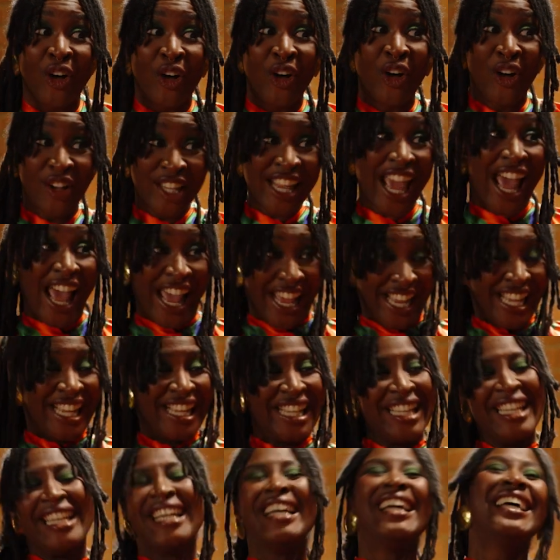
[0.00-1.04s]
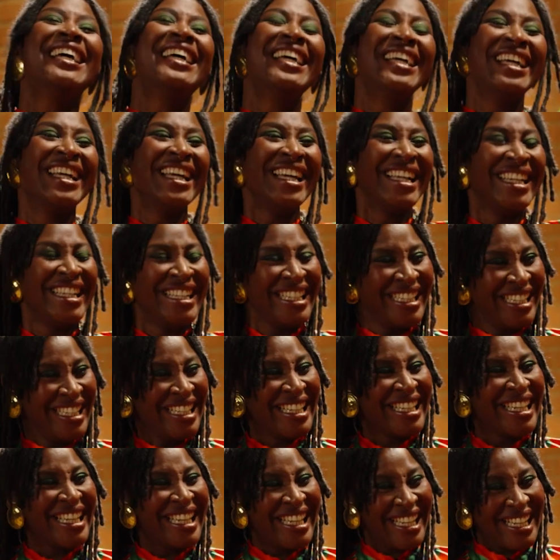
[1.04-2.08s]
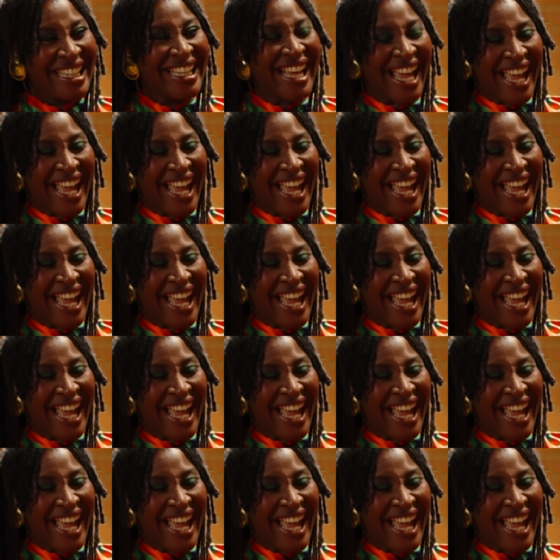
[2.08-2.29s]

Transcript: And I remember it came to me. I was just sitting there, and I was